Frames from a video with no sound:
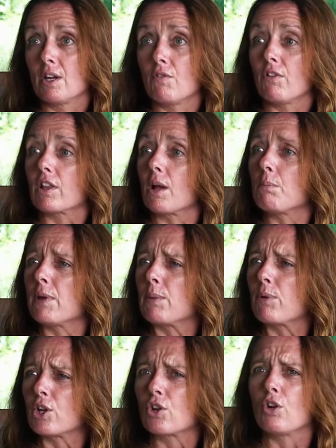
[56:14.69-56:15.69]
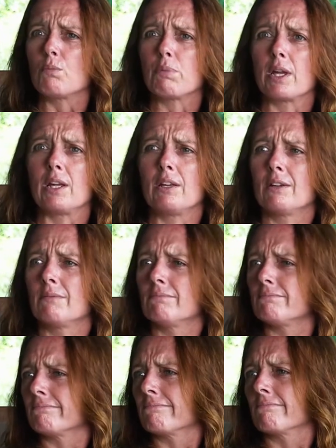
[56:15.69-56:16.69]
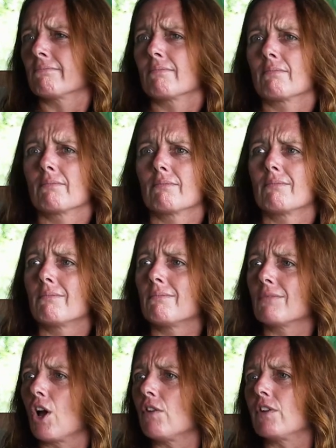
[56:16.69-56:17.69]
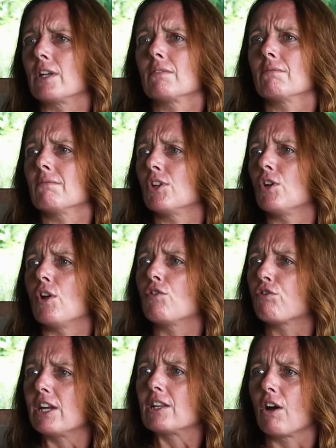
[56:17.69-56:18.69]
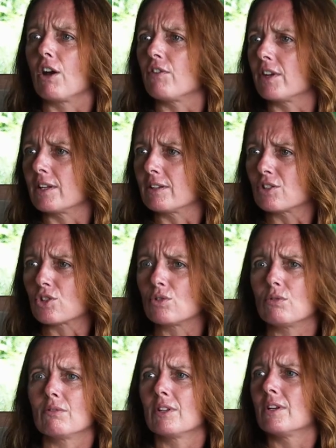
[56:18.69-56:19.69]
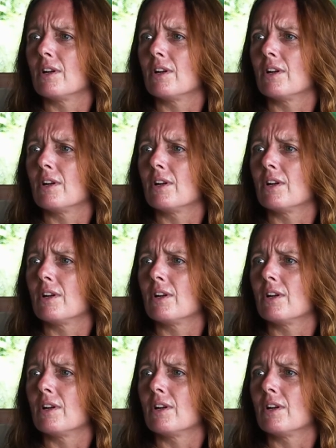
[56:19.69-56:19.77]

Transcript: For some people, it could be diving, free diving to